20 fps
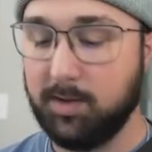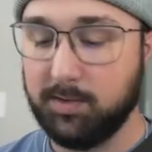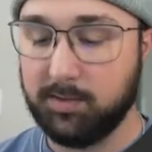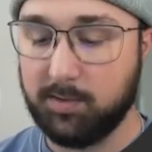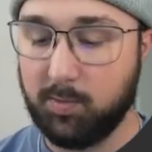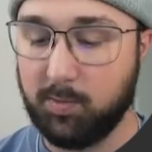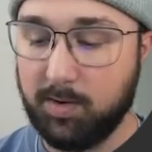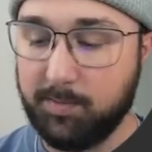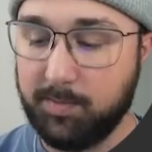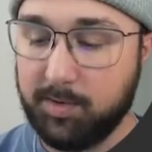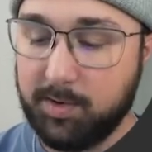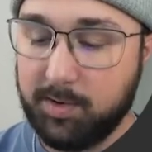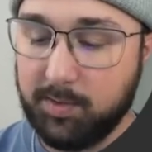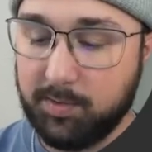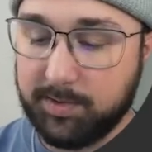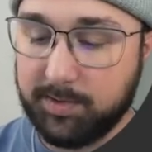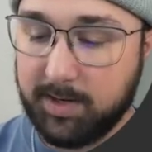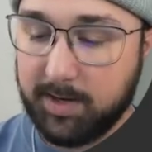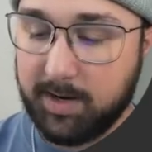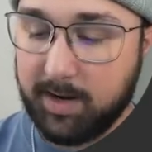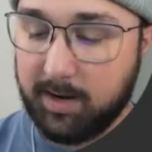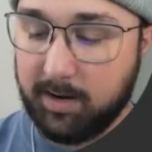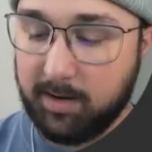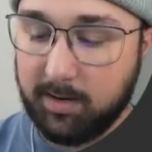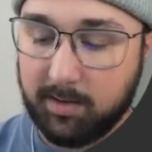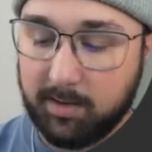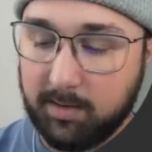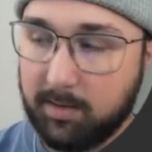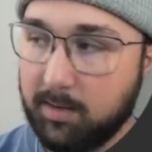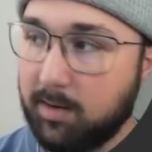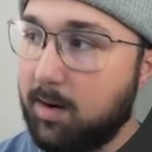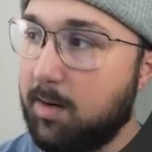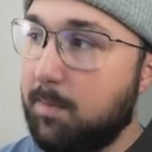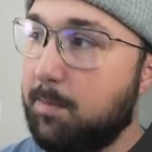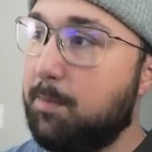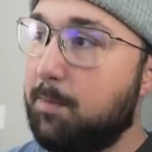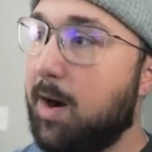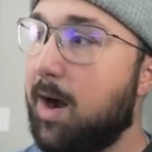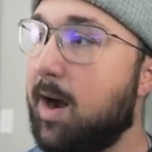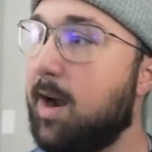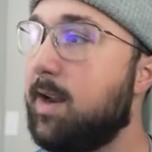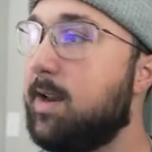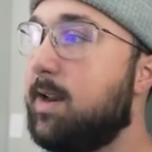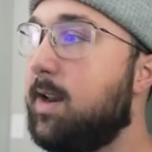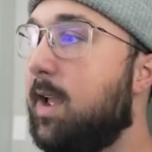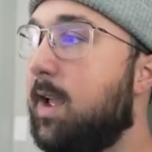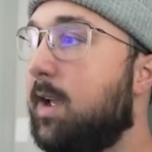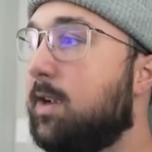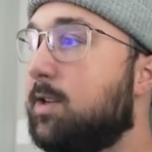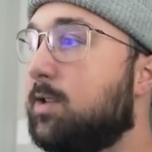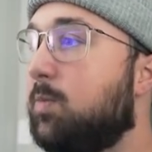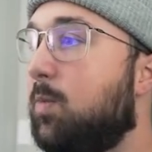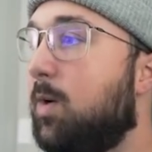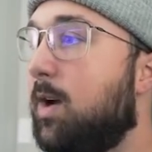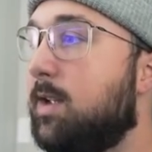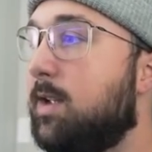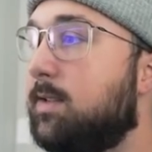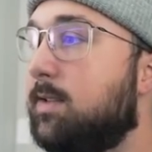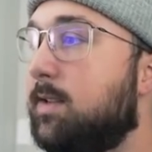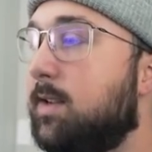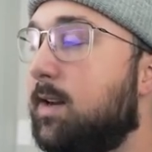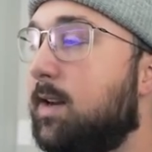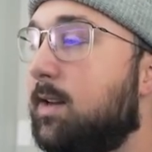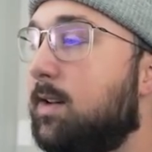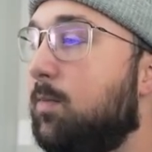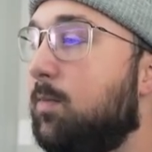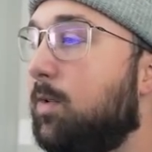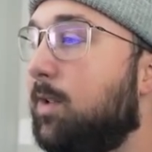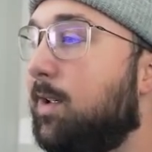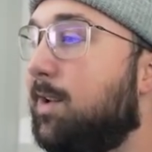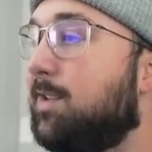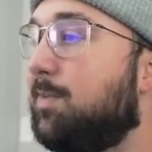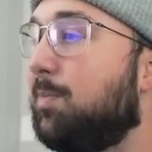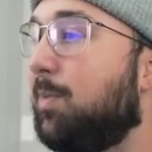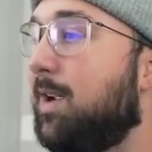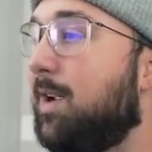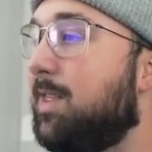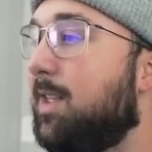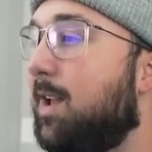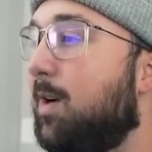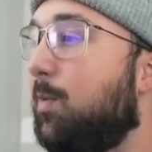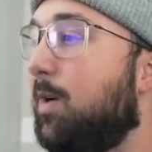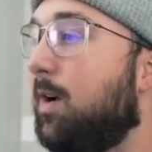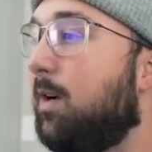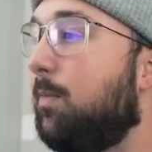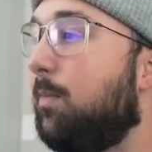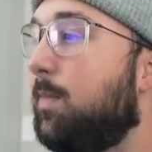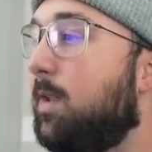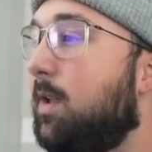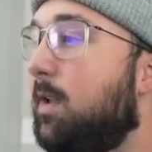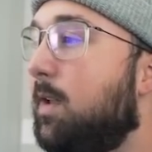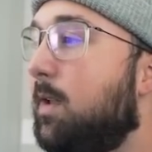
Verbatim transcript: So what I'm going to do is get a combine XYZ. And I didn't really explain that well.